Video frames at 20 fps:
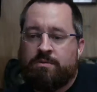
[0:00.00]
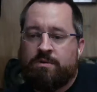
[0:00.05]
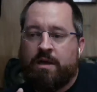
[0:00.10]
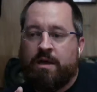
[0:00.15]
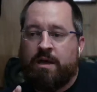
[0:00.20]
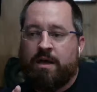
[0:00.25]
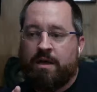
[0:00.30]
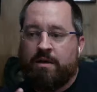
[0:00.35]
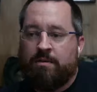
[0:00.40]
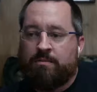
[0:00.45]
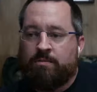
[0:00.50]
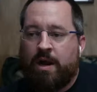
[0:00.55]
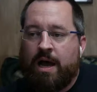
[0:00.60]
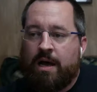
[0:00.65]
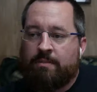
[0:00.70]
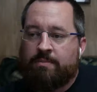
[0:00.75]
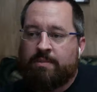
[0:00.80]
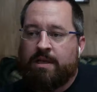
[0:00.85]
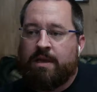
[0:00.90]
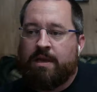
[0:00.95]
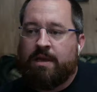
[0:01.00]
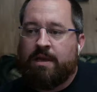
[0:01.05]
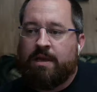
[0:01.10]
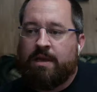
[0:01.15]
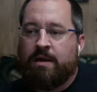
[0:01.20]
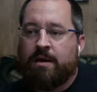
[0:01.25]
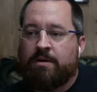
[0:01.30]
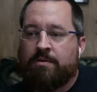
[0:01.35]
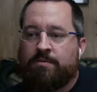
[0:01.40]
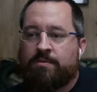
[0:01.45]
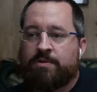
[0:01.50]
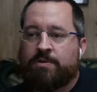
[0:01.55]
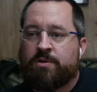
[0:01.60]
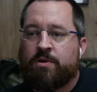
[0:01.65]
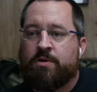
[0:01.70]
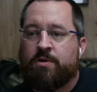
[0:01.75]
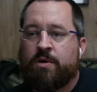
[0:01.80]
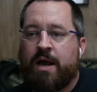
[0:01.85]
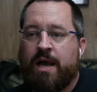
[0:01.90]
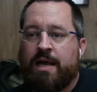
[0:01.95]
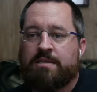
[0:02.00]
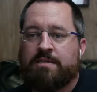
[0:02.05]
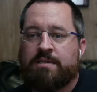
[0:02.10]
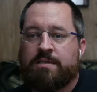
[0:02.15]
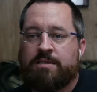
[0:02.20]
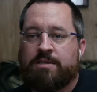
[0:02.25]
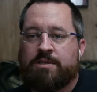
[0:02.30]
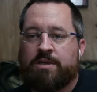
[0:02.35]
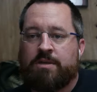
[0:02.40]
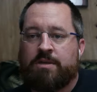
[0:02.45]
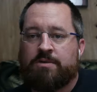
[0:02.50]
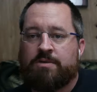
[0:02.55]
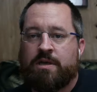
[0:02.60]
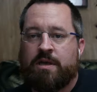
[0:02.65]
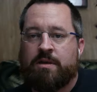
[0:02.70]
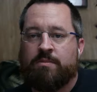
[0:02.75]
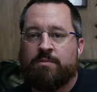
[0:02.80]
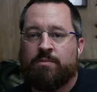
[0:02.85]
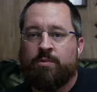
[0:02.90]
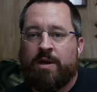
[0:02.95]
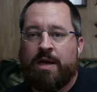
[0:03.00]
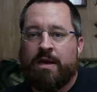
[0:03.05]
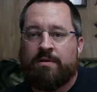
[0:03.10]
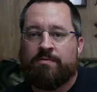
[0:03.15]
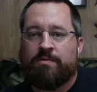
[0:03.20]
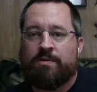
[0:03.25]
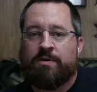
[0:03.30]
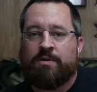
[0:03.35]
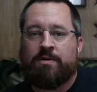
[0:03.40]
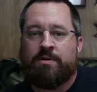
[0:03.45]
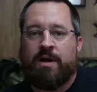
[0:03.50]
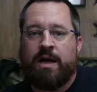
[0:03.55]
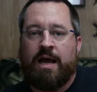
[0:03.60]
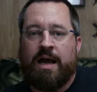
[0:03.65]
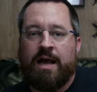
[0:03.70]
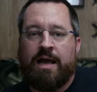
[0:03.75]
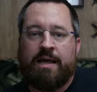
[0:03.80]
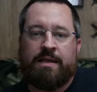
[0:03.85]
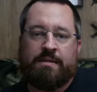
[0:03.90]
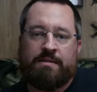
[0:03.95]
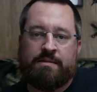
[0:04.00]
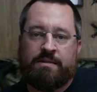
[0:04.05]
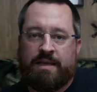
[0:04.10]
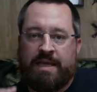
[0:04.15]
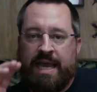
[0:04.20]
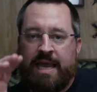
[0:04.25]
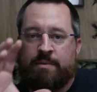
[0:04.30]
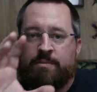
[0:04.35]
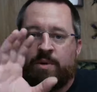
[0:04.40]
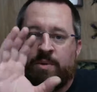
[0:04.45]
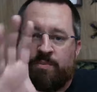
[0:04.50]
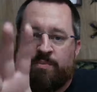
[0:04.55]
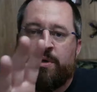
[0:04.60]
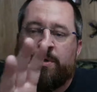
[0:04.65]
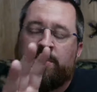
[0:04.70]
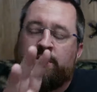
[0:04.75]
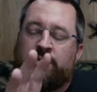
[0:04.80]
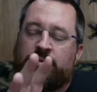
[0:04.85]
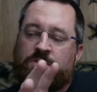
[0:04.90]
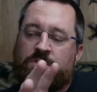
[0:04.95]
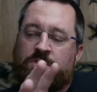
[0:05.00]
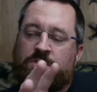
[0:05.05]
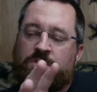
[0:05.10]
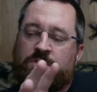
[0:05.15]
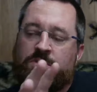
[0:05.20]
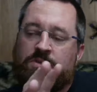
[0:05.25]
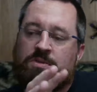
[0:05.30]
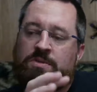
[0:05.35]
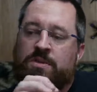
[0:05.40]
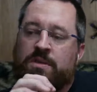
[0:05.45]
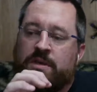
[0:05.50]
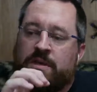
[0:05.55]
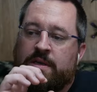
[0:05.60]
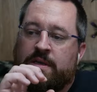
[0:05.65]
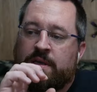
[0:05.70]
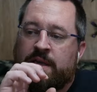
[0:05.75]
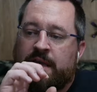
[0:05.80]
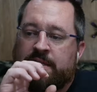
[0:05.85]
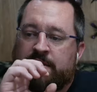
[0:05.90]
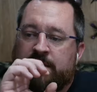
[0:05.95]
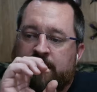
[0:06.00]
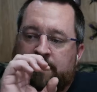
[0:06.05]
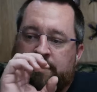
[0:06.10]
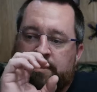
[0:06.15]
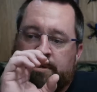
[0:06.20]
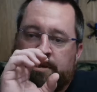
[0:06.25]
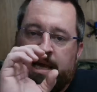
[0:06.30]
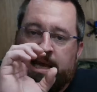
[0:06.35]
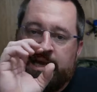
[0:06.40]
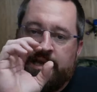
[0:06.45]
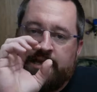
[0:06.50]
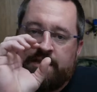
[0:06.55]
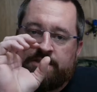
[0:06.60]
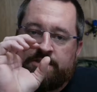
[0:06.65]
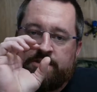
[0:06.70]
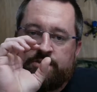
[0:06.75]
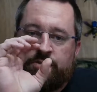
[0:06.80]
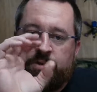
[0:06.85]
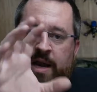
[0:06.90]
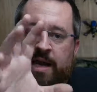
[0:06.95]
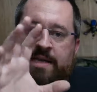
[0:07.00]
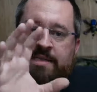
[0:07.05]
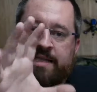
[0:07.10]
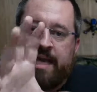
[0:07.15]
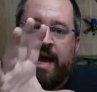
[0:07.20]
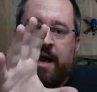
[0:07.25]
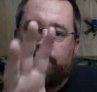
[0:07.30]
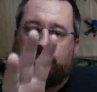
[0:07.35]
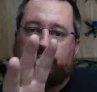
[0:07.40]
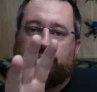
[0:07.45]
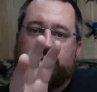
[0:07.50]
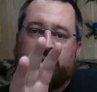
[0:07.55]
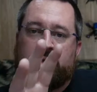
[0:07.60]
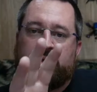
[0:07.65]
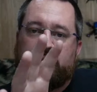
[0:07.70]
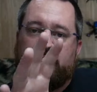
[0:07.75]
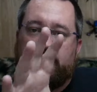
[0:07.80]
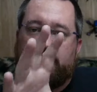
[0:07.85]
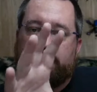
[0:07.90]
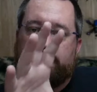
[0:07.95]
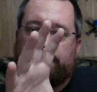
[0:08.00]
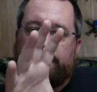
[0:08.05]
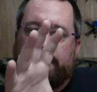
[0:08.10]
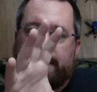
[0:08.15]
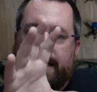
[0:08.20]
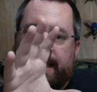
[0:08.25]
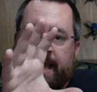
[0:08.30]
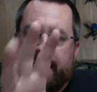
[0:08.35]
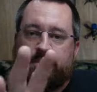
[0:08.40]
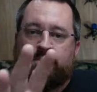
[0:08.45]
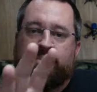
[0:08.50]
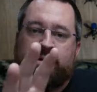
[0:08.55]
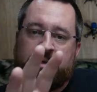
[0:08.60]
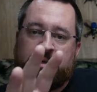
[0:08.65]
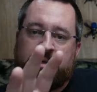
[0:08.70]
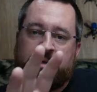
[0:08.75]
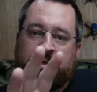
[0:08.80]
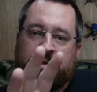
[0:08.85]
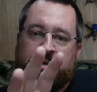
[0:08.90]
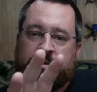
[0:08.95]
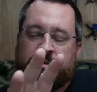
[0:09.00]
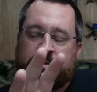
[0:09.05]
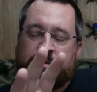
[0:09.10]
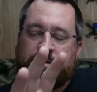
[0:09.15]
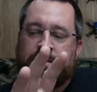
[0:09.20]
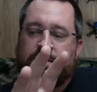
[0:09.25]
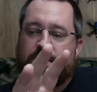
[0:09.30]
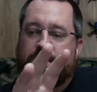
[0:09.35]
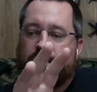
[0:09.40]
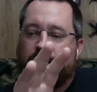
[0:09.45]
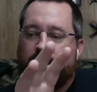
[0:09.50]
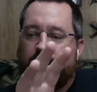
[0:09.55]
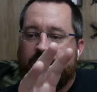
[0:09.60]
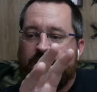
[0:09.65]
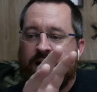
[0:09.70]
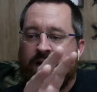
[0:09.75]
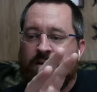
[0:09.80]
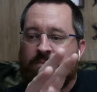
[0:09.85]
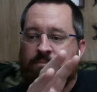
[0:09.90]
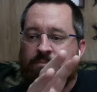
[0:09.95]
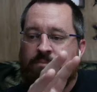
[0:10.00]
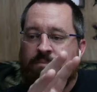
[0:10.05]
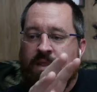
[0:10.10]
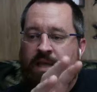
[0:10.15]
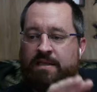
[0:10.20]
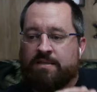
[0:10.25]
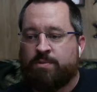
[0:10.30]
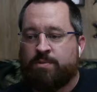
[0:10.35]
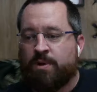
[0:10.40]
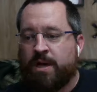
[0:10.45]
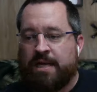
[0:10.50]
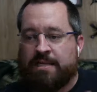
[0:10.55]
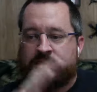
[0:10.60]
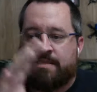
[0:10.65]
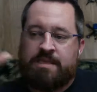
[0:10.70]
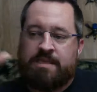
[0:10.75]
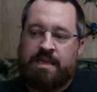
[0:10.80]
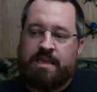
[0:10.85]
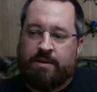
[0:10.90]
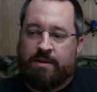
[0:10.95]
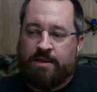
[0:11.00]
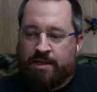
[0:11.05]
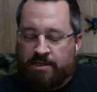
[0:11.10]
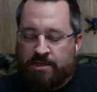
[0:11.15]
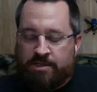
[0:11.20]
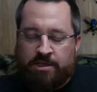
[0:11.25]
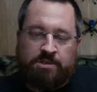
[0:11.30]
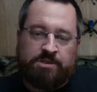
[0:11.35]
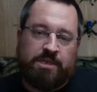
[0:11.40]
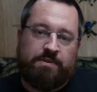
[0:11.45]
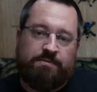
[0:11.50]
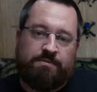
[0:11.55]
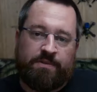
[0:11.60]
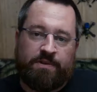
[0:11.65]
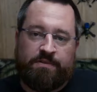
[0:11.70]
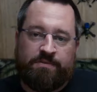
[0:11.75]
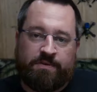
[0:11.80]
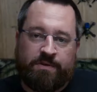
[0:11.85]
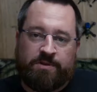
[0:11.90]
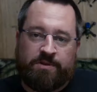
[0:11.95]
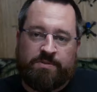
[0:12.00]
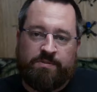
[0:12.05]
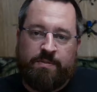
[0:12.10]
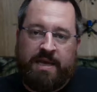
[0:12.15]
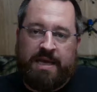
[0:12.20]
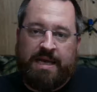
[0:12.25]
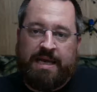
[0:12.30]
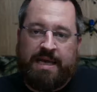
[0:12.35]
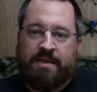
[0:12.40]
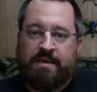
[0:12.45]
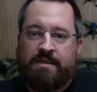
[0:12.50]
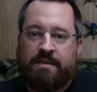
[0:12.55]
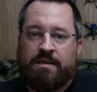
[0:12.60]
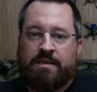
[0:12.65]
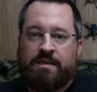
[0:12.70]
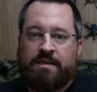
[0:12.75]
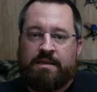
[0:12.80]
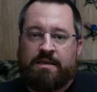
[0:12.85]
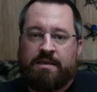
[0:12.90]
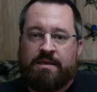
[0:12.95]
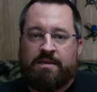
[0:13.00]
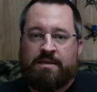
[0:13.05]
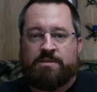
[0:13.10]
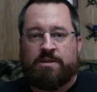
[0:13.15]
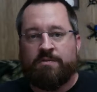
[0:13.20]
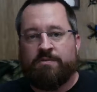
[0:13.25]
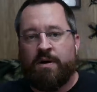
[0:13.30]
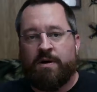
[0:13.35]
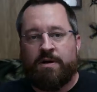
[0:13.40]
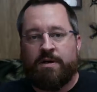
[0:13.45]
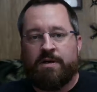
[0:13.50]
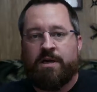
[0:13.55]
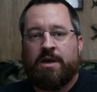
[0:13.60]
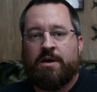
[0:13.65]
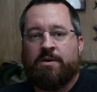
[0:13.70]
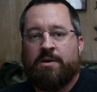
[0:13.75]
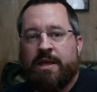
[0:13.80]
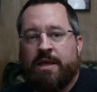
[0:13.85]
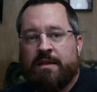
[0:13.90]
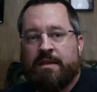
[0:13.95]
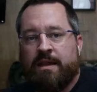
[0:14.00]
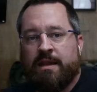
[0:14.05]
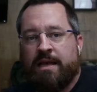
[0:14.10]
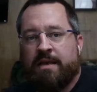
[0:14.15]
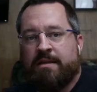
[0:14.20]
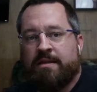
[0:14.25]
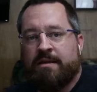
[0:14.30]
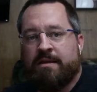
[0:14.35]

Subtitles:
Rob, the artificial horizon shows up whenever the camera boots. And since you're getting a direct output of the camera, that's what I see. It shows up for the first minute. So if I were to go hit like